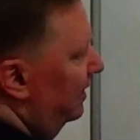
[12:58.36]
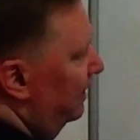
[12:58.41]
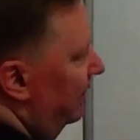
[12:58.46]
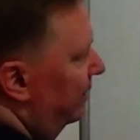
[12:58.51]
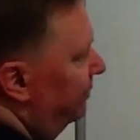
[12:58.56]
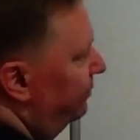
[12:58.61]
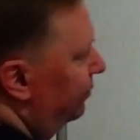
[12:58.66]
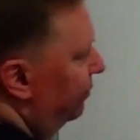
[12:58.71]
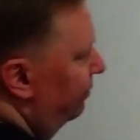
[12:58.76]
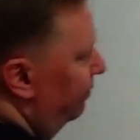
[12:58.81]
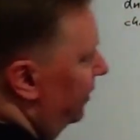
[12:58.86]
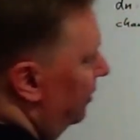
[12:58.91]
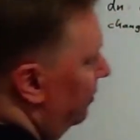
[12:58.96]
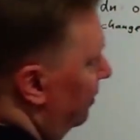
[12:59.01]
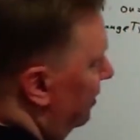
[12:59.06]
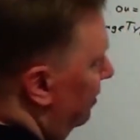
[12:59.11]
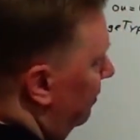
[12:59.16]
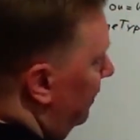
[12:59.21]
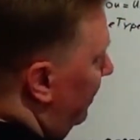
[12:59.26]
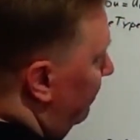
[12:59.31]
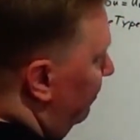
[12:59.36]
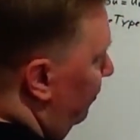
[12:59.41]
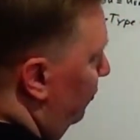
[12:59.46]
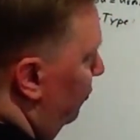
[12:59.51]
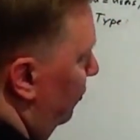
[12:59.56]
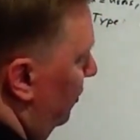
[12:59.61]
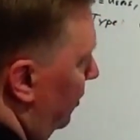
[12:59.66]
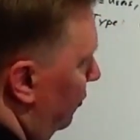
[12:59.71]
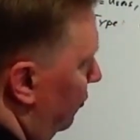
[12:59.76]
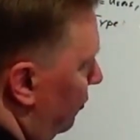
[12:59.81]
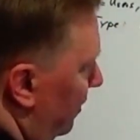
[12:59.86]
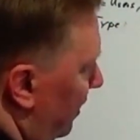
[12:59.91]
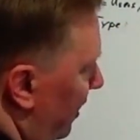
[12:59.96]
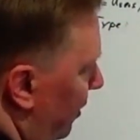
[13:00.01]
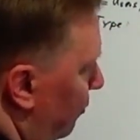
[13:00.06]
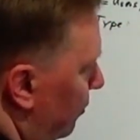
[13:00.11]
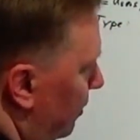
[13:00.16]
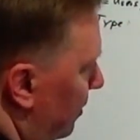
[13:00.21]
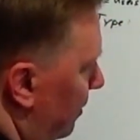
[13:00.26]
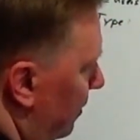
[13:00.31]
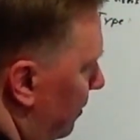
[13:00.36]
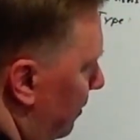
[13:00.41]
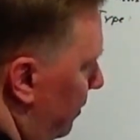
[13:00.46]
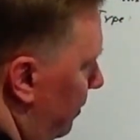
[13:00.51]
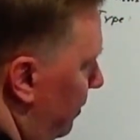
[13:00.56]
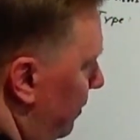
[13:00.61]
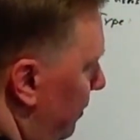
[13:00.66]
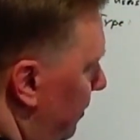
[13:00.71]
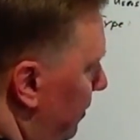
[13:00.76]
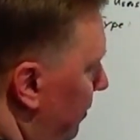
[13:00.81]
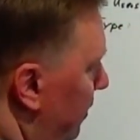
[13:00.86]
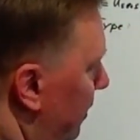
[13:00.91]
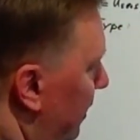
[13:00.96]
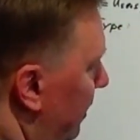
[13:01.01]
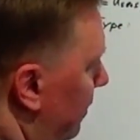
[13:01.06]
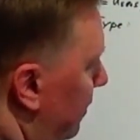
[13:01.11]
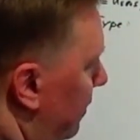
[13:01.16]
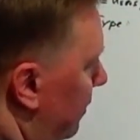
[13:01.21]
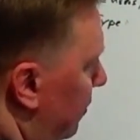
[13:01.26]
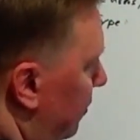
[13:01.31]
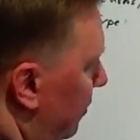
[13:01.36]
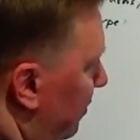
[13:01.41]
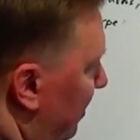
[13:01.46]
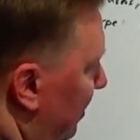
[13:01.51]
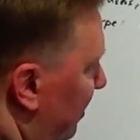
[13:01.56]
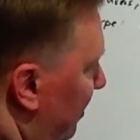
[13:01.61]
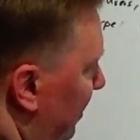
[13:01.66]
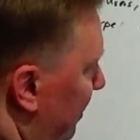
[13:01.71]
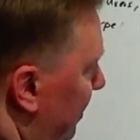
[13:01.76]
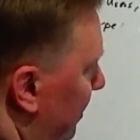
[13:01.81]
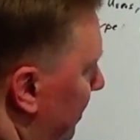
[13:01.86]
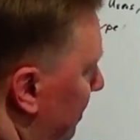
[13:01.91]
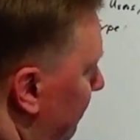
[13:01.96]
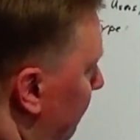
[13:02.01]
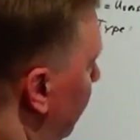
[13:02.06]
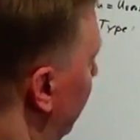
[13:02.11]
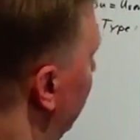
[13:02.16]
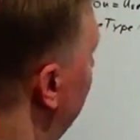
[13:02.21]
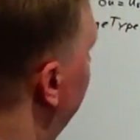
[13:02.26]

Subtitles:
enough, because you have to go down to the thing. When